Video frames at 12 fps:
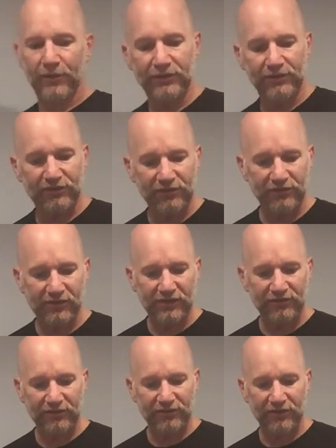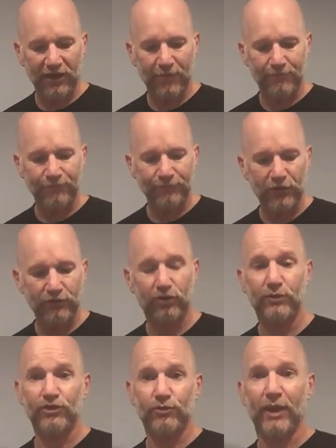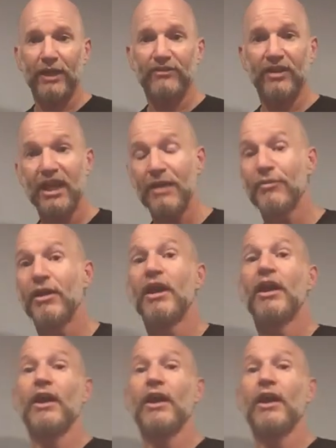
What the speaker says: this is 2-inch wide tape.